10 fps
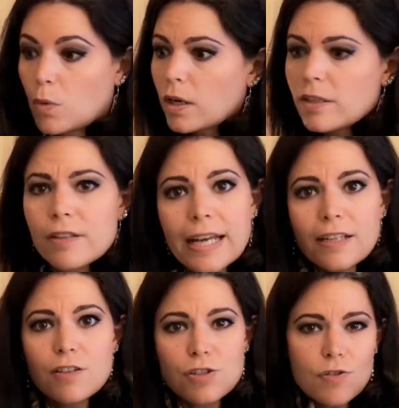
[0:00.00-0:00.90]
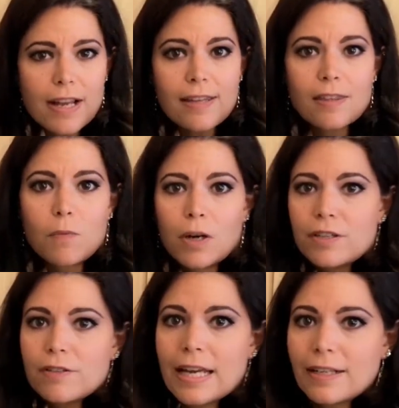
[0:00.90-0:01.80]
Where are you getting your strength and where are
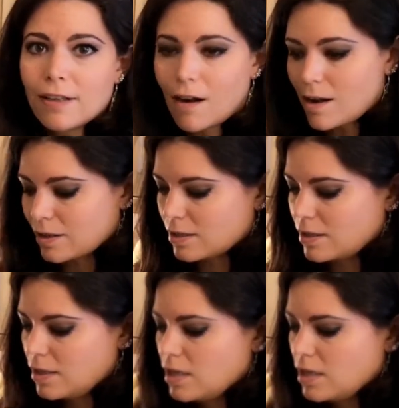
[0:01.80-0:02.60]
you getting your iron?